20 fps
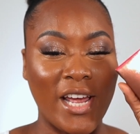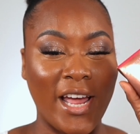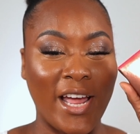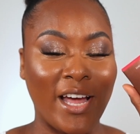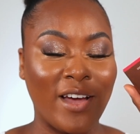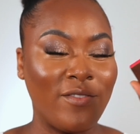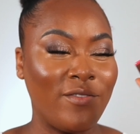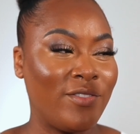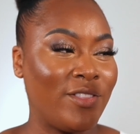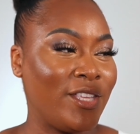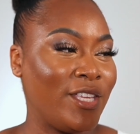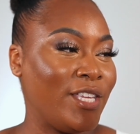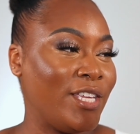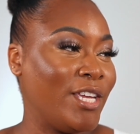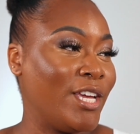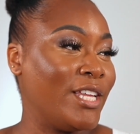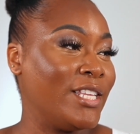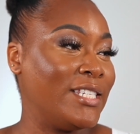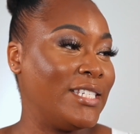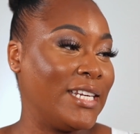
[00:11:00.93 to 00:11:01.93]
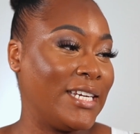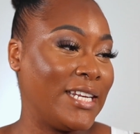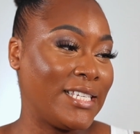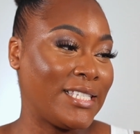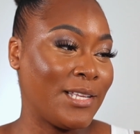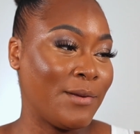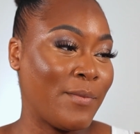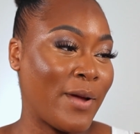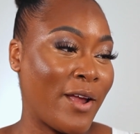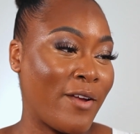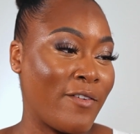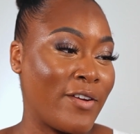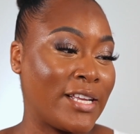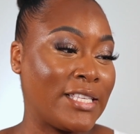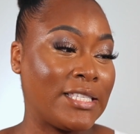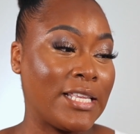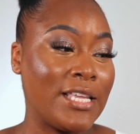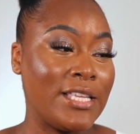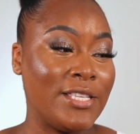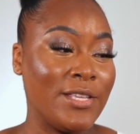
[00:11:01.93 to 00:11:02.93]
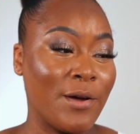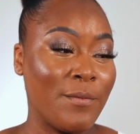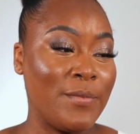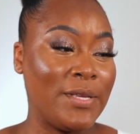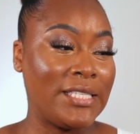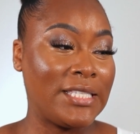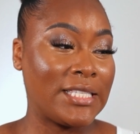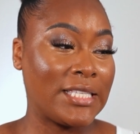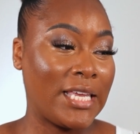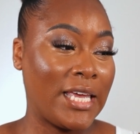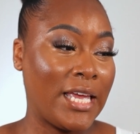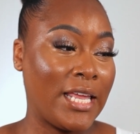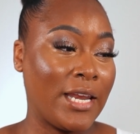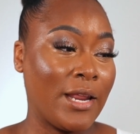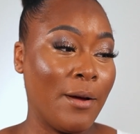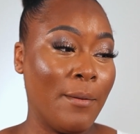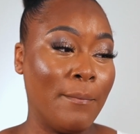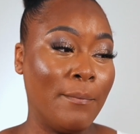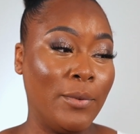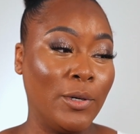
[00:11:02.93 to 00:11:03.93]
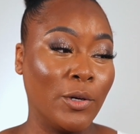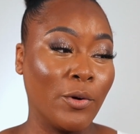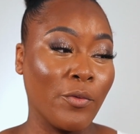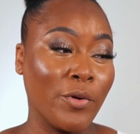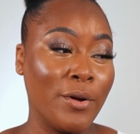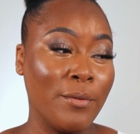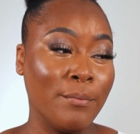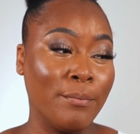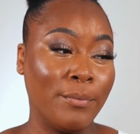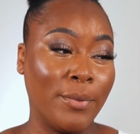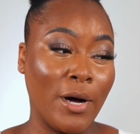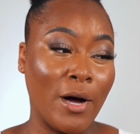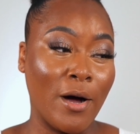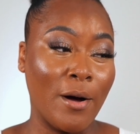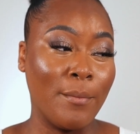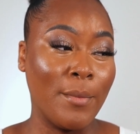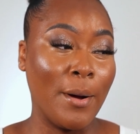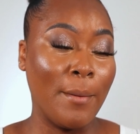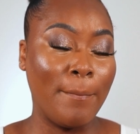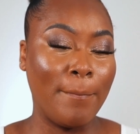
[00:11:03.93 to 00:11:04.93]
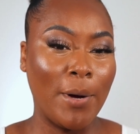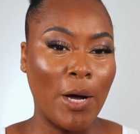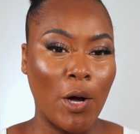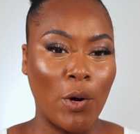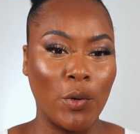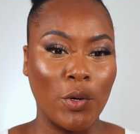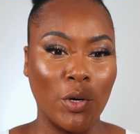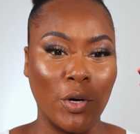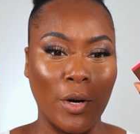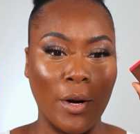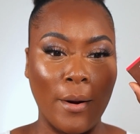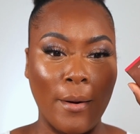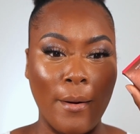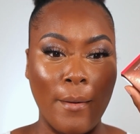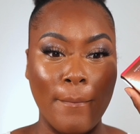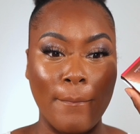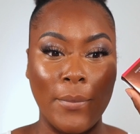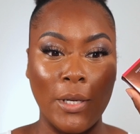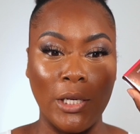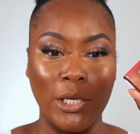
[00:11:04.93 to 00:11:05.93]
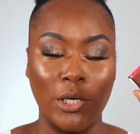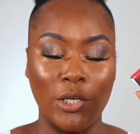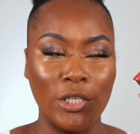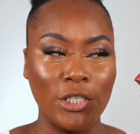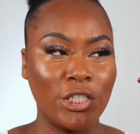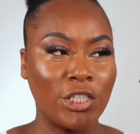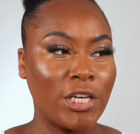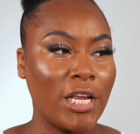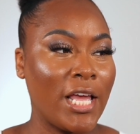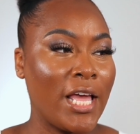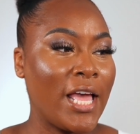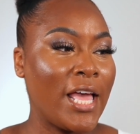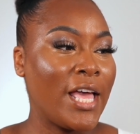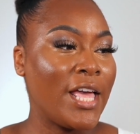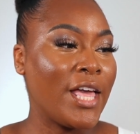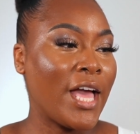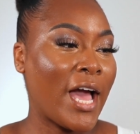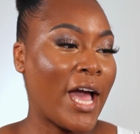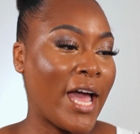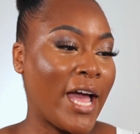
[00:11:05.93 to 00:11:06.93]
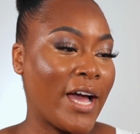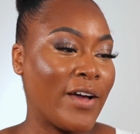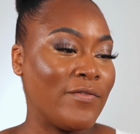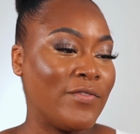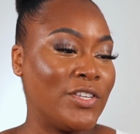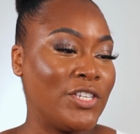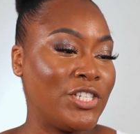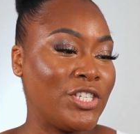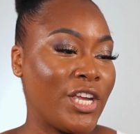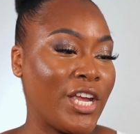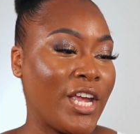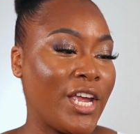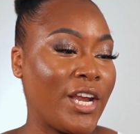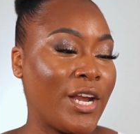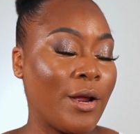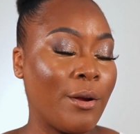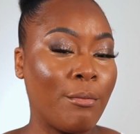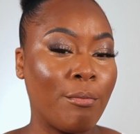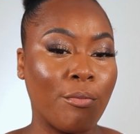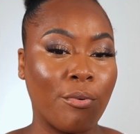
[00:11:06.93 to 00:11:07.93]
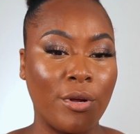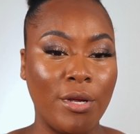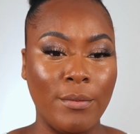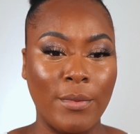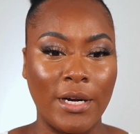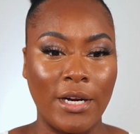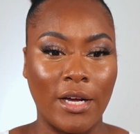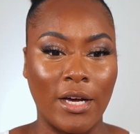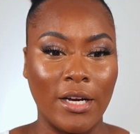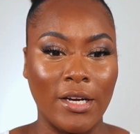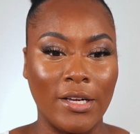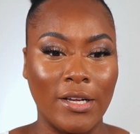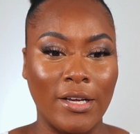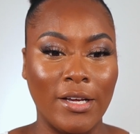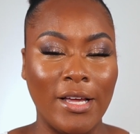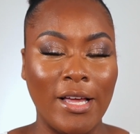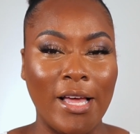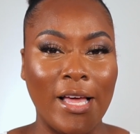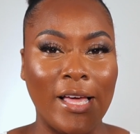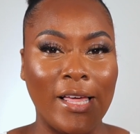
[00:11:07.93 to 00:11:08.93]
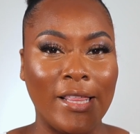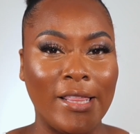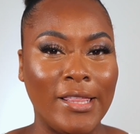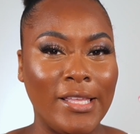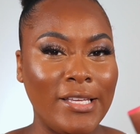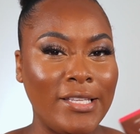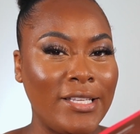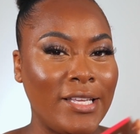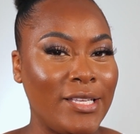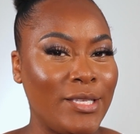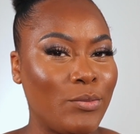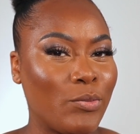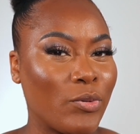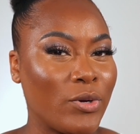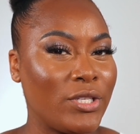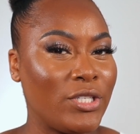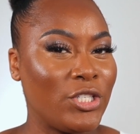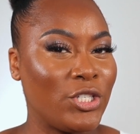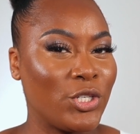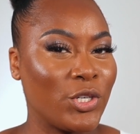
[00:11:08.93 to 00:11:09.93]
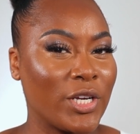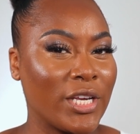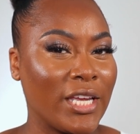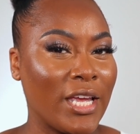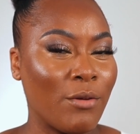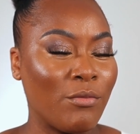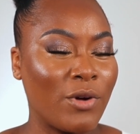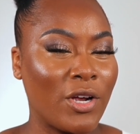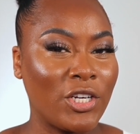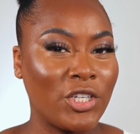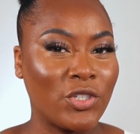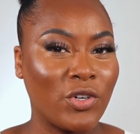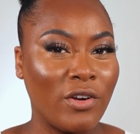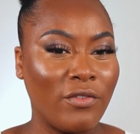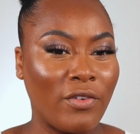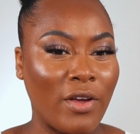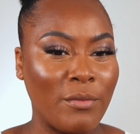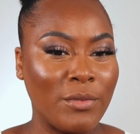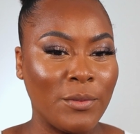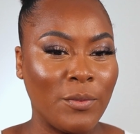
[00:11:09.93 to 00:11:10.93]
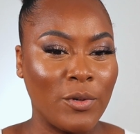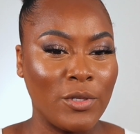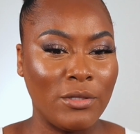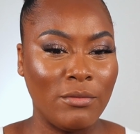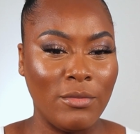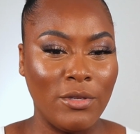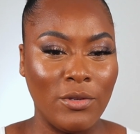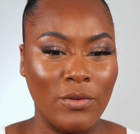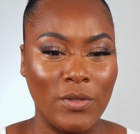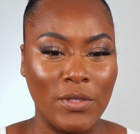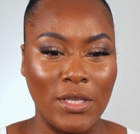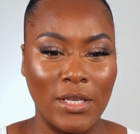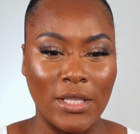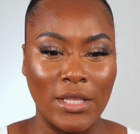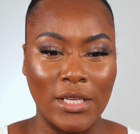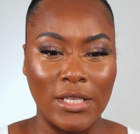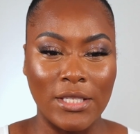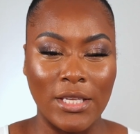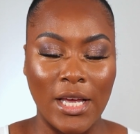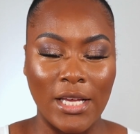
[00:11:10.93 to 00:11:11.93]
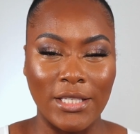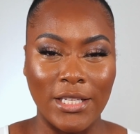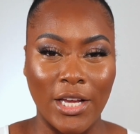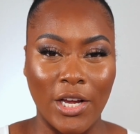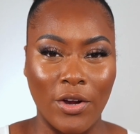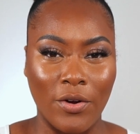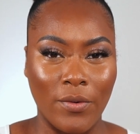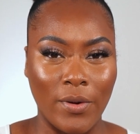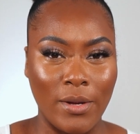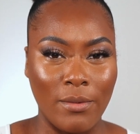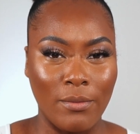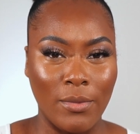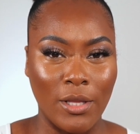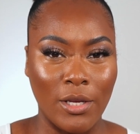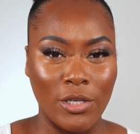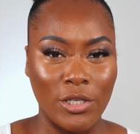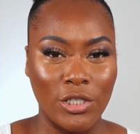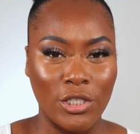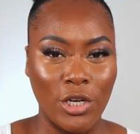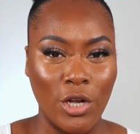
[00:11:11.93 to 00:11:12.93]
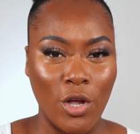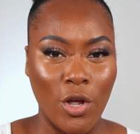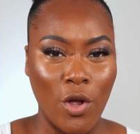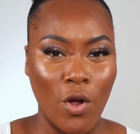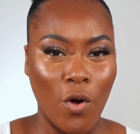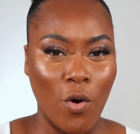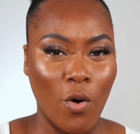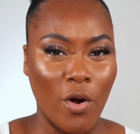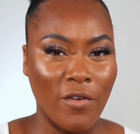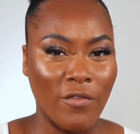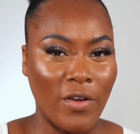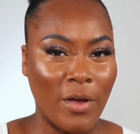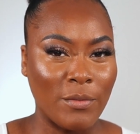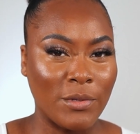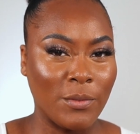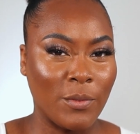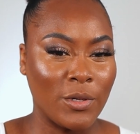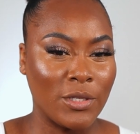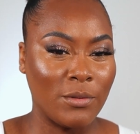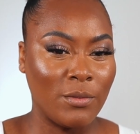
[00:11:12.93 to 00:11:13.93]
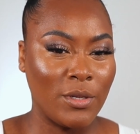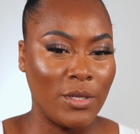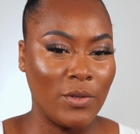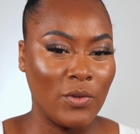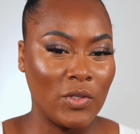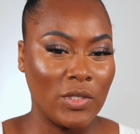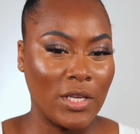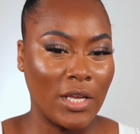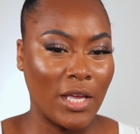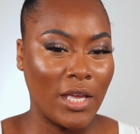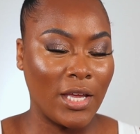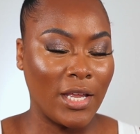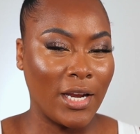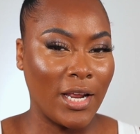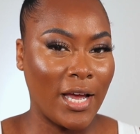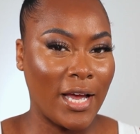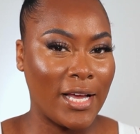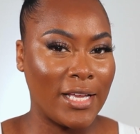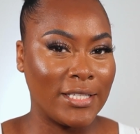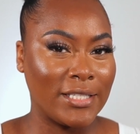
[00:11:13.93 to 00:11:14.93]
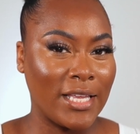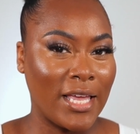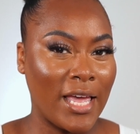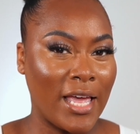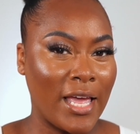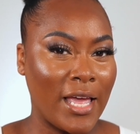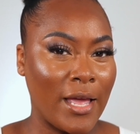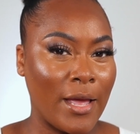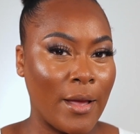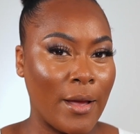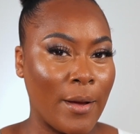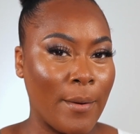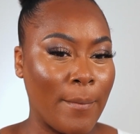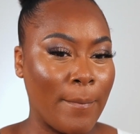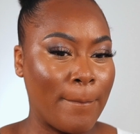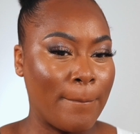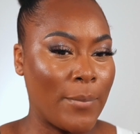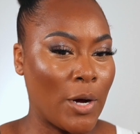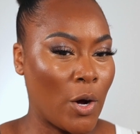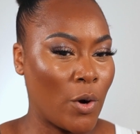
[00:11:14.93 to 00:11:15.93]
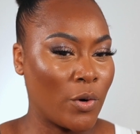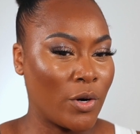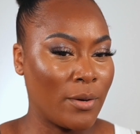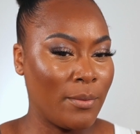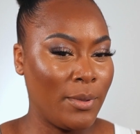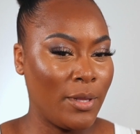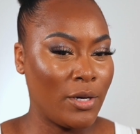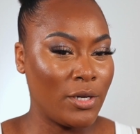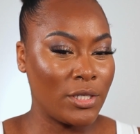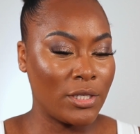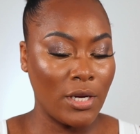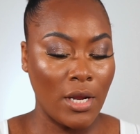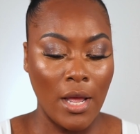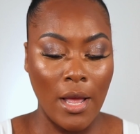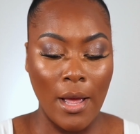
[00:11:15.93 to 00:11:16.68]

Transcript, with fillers: I have the Danessa Myricks Yummy Skin Blurring Balm Powder Blush. I have the shade Prima Donna. This is pretty tricky. I'm not sure if I'm supposed to be using this as a cream blush or if I'm supposed to be using it as a powder blush,